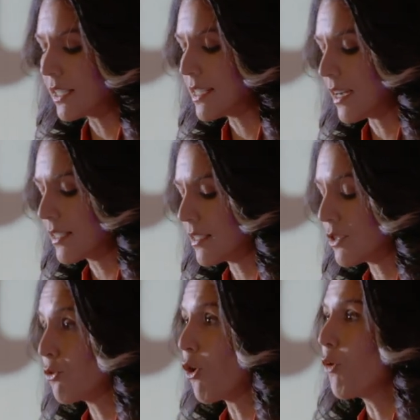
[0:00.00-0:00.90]
Texas,
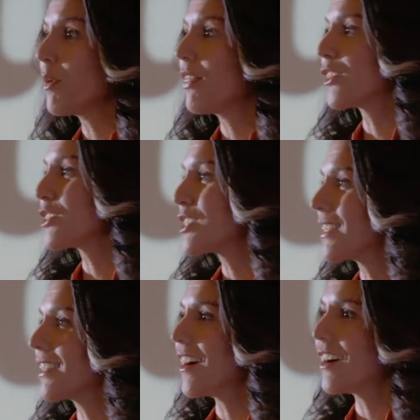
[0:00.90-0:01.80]
who opened their
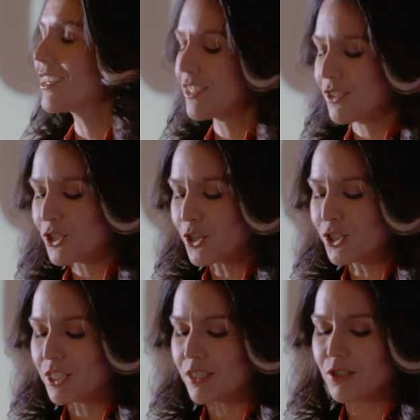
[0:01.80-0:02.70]
synagogues and
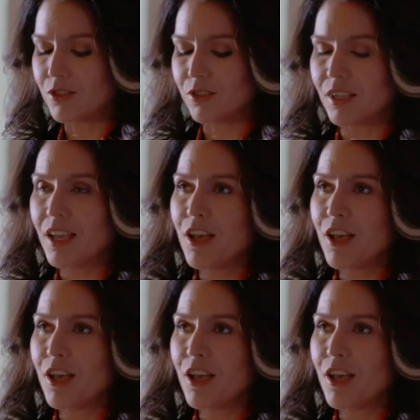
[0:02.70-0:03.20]
churches to